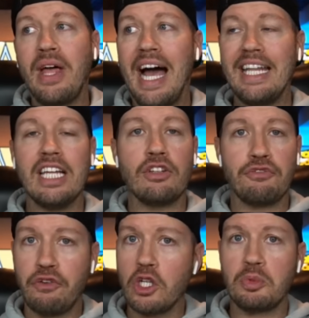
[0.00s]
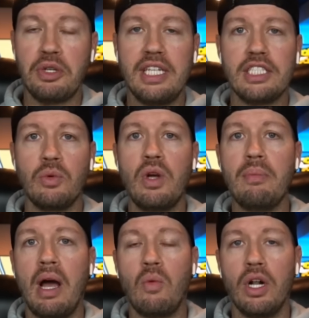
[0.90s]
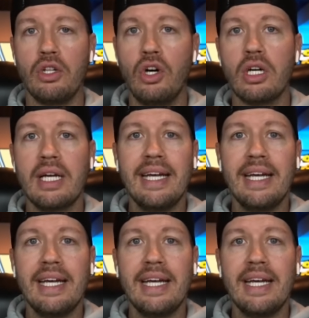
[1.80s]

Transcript: I think the first place that we might want to look